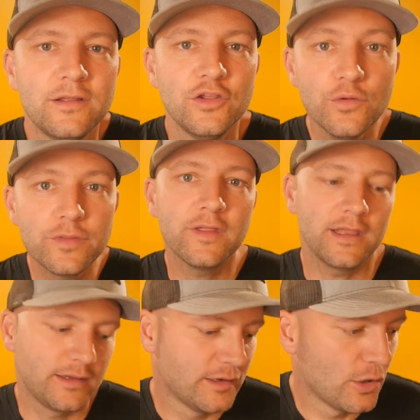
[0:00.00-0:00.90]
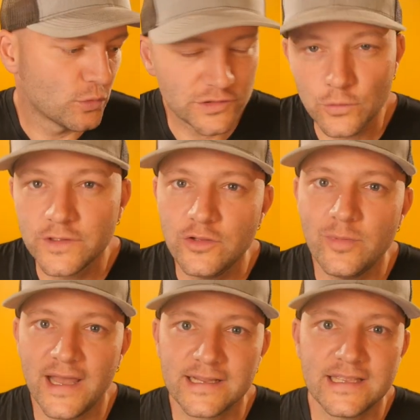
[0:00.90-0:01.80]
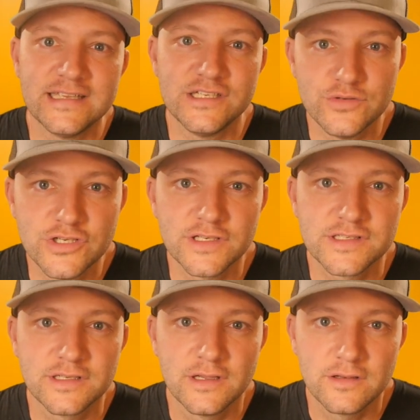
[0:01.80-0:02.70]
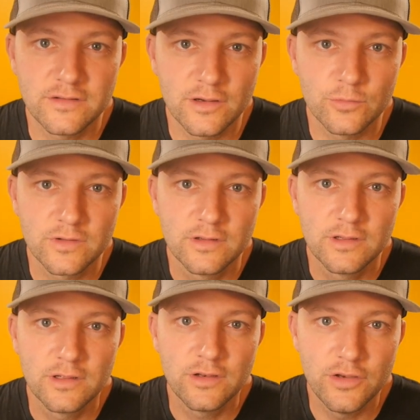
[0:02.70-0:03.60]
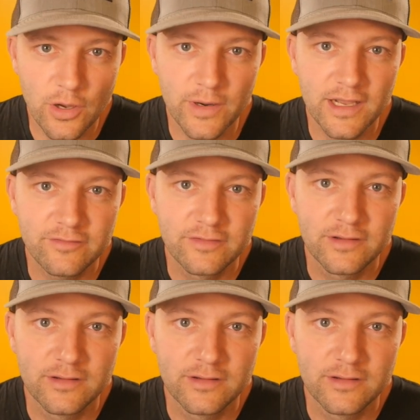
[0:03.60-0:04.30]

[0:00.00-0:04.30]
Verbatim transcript: You think what's holding you back is you just don't know enough.